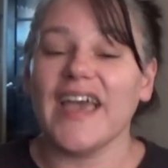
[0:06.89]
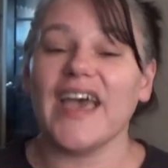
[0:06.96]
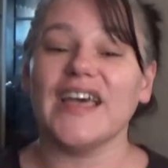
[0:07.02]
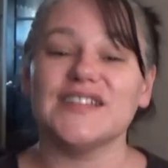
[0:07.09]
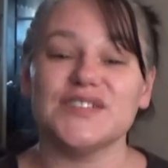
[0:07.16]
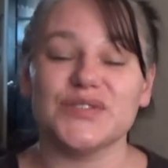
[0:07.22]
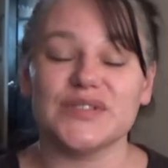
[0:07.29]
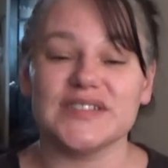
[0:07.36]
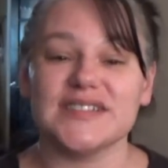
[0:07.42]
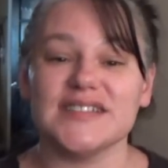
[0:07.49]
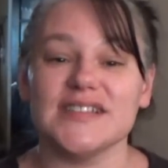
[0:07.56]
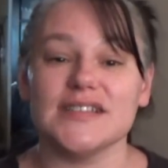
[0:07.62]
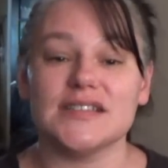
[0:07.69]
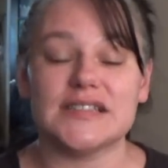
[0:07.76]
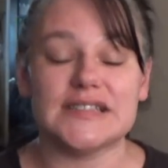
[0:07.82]
As you can
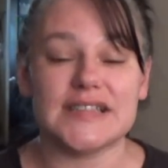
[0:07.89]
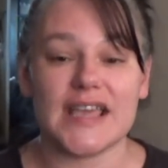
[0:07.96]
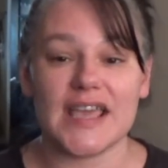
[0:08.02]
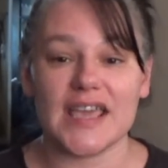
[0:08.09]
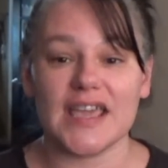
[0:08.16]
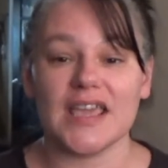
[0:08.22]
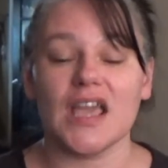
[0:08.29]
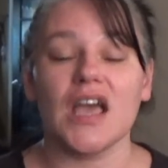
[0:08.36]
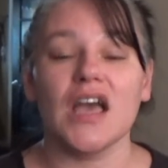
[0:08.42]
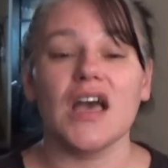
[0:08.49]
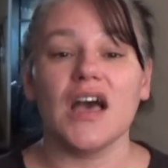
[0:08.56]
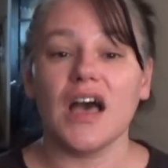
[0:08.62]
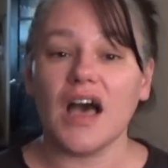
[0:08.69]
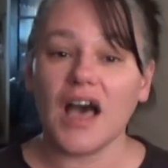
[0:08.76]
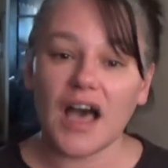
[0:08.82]
see today,
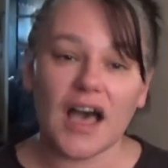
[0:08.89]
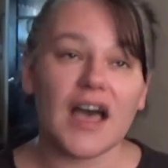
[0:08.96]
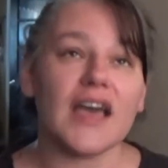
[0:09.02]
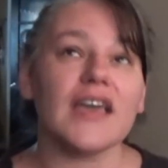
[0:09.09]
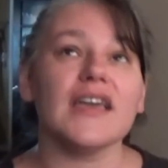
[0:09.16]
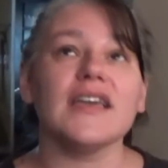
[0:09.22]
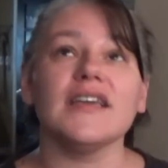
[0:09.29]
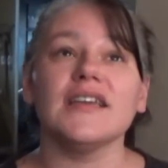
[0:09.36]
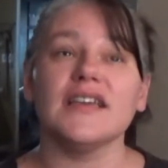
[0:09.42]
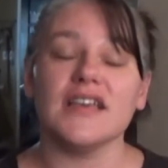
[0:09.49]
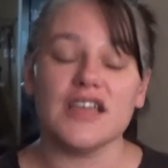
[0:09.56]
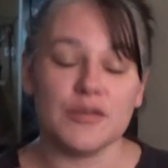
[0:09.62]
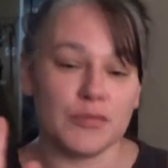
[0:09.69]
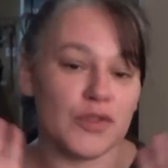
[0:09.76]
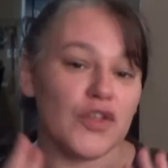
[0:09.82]
I
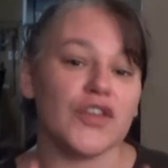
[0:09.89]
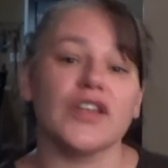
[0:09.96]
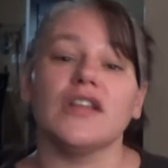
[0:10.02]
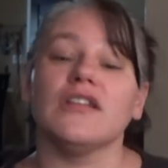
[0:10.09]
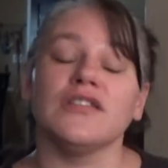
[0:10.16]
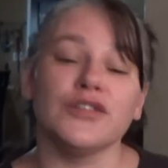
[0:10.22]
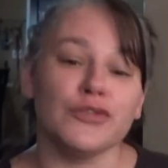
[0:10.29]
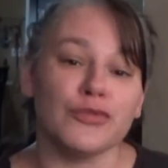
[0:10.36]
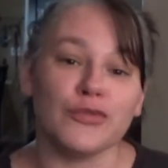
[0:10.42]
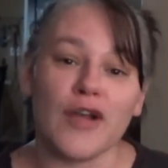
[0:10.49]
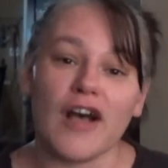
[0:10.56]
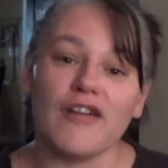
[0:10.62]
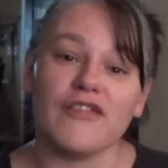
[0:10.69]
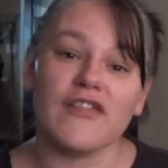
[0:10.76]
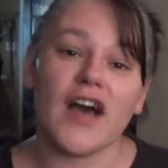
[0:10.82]
am looking a little
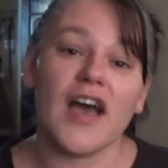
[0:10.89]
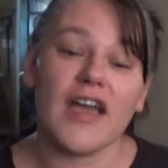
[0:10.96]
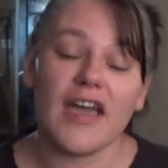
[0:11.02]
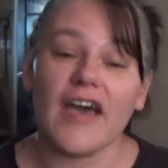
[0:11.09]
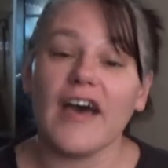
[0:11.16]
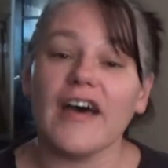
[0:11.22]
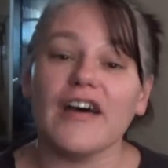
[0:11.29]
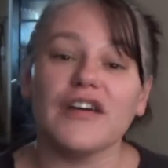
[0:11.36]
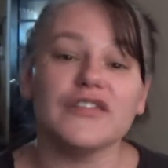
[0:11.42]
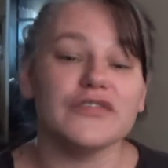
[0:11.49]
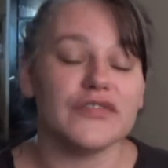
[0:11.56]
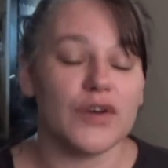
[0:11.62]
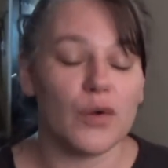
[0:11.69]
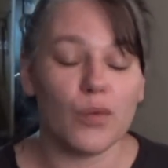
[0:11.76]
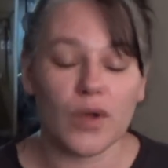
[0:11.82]
rough. I
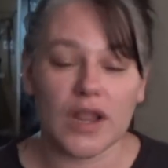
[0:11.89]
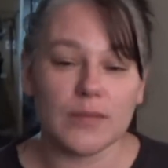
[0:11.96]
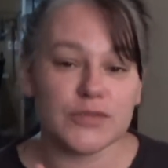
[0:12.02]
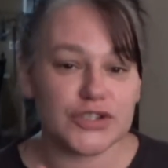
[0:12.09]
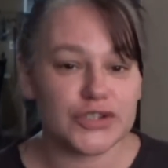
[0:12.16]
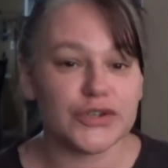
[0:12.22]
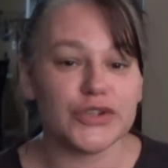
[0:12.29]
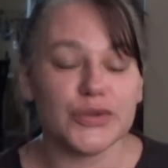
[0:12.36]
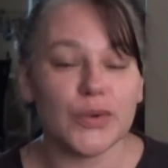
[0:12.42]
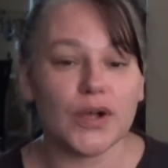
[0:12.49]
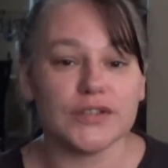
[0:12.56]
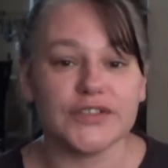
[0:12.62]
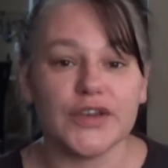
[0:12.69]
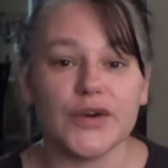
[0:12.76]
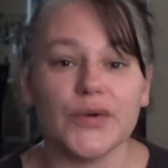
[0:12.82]
have what I'm sure you
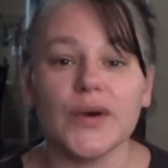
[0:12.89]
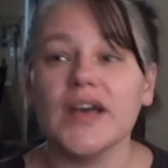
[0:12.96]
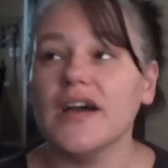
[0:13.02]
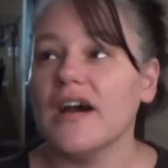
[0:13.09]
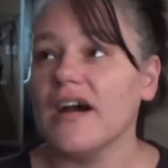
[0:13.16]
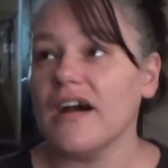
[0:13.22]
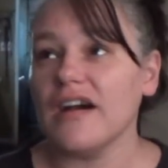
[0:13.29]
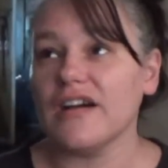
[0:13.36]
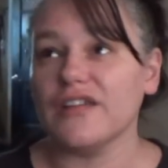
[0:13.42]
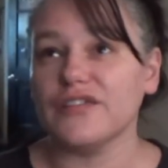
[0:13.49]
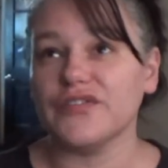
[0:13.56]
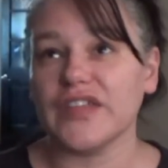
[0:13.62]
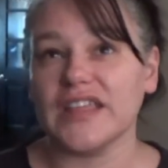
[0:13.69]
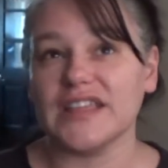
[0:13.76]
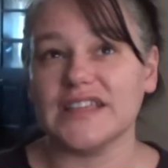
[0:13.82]
all know
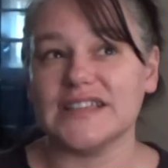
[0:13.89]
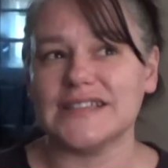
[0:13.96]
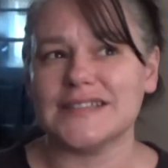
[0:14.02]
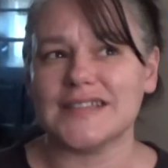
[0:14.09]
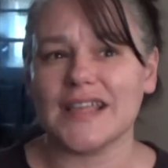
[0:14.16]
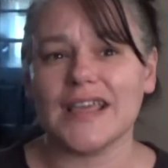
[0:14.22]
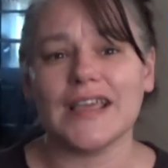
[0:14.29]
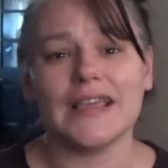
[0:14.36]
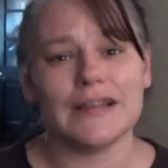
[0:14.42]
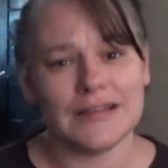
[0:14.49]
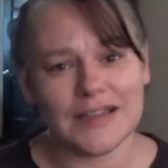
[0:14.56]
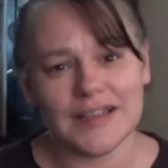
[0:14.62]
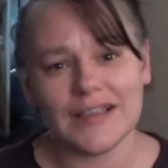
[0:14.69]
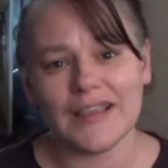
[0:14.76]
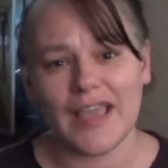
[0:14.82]
of is a
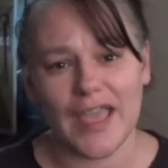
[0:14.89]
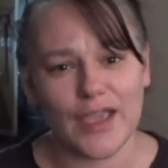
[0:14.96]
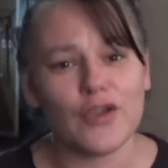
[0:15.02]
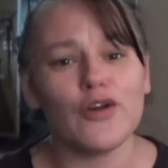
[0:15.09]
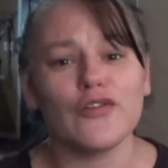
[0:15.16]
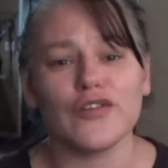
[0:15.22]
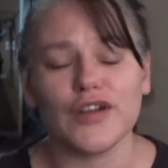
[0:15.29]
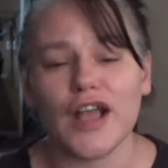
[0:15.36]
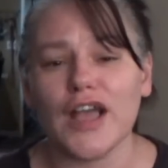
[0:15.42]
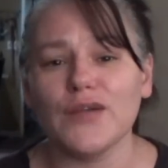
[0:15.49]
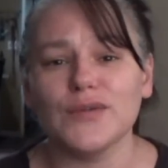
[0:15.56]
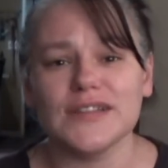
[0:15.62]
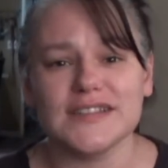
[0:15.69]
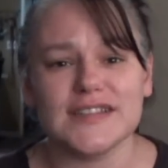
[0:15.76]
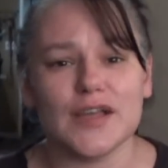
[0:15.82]
knitting hangover. I
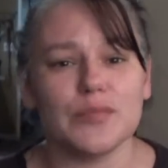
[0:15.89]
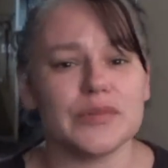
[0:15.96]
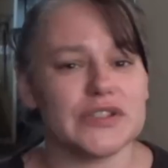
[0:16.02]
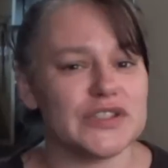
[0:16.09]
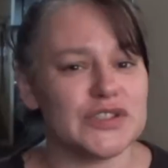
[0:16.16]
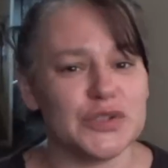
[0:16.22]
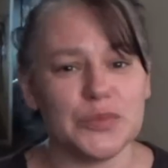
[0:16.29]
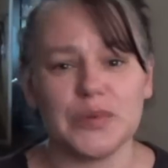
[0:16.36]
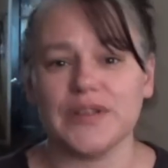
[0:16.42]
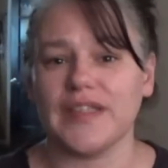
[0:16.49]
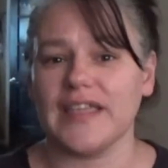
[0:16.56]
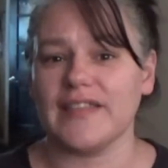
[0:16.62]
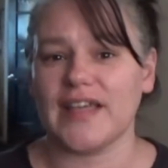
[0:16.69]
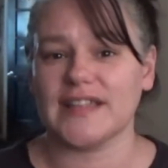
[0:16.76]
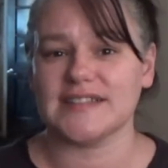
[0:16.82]
was up super
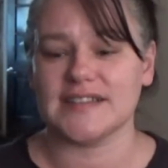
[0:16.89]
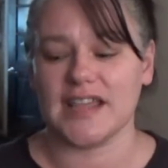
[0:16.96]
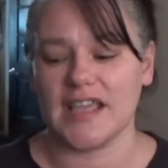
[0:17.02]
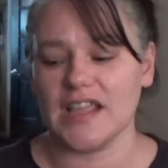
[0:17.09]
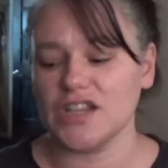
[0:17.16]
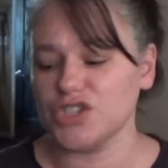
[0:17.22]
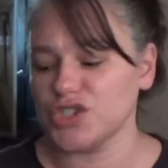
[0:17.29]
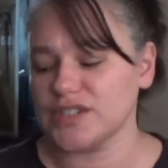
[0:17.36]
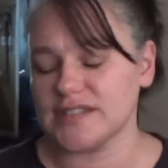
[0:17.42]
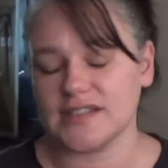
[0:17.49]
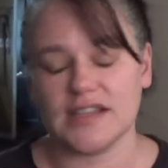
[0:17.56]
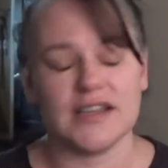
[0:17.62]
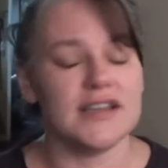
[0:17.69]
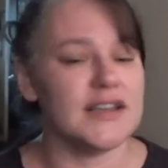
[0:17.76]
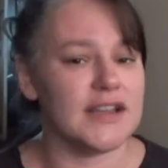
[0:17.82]
late last night
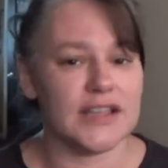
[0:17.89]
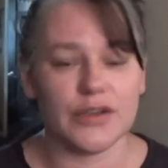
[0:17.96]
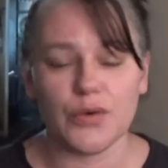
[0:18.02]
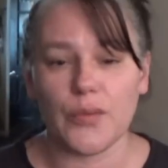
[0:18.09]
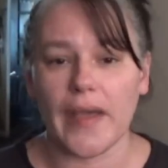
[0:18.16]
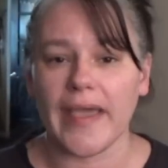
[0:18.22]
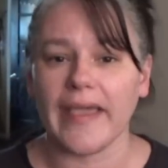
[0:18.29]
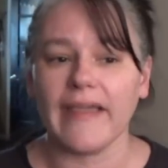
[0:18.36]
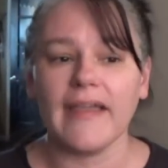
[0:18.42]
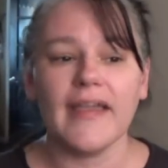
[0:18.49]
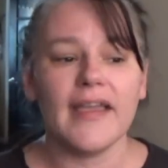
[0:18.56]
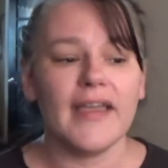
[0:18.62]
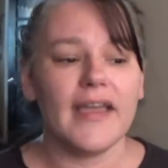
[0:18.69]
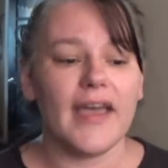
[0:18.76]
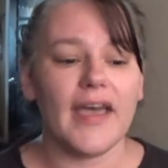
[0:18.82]
just knitting away,
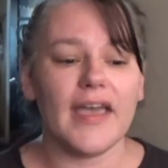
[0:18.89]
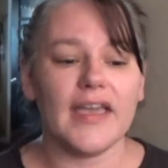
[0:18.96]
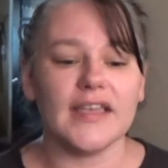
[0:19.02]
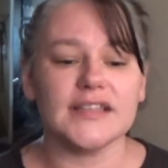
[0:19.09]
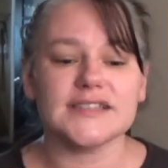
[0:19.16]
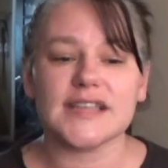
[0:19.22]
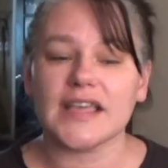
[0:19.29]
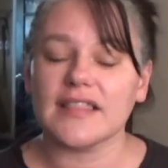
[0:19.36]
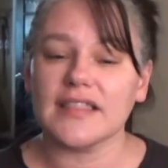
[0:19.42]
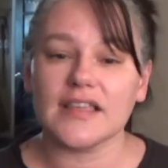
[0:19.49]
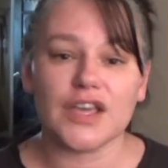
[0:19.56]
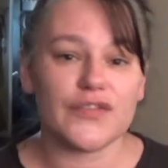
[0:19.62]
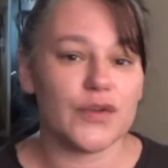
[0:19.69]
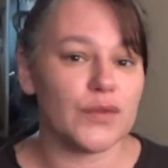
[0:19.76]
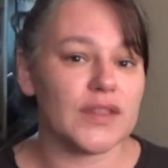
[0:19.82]
and I think
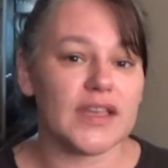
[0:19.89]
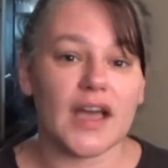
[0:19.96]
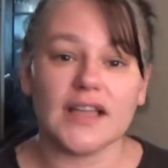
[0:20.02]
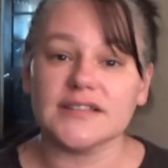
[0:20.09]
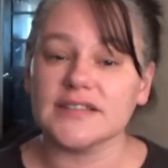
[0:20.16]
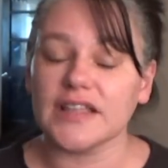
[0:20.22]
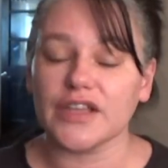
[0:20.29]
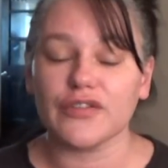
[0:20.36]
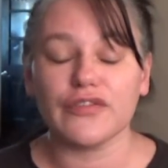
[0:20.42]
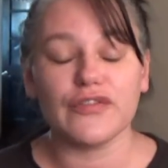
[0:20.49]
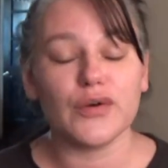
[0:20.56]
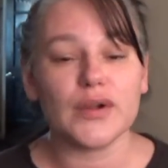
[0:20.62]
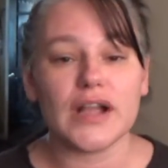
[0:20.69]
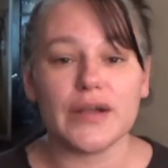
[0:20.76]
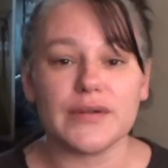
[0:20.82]
I've only gotten like
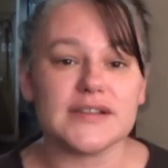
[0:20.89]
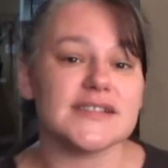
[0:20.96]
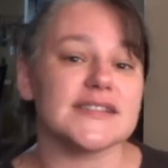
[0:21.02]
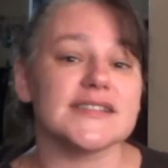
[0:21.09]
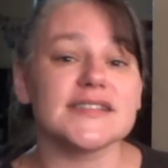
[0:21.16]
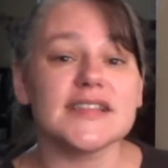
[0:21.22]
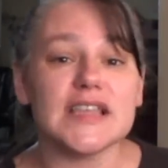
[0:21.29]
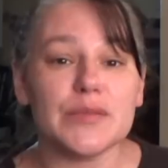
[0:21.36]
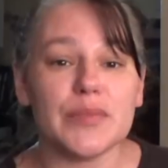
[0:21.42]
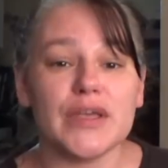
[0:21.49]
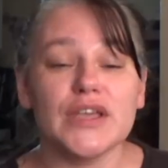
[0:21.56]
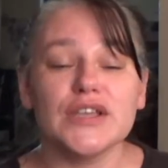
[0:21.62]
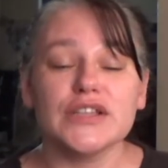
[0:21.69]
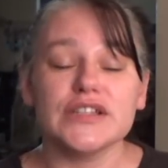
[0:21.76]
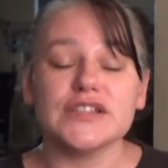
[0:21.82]
4 hours of sleep,
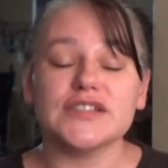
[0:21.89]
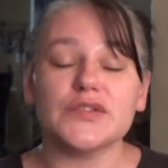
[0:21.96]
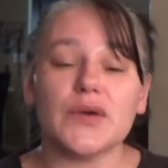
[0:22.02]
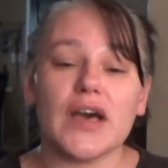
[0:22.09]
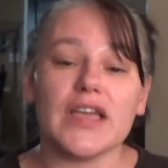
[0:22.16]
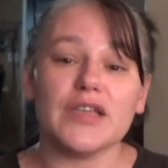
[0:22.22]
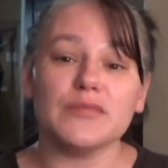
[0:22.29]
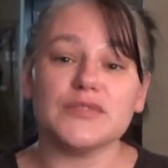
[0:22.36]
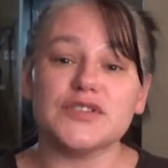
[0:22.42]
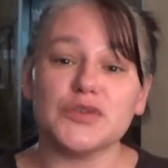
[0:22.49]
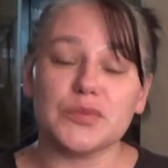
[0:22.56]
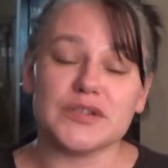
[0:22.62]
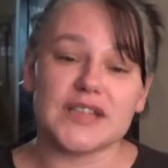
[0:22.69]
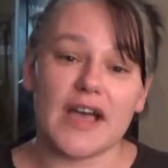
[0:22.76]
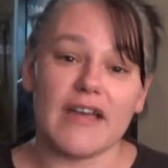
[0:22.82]
so I am
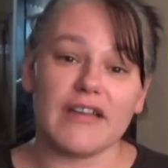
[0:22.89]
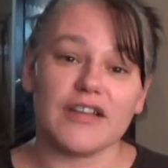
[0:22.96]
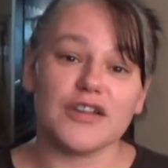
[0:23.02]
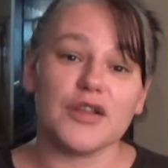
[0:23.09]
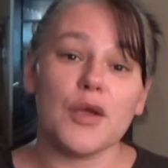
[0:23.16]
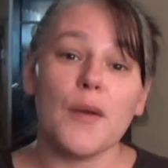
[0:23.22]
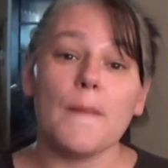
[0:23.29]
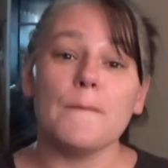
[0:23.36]
super tired.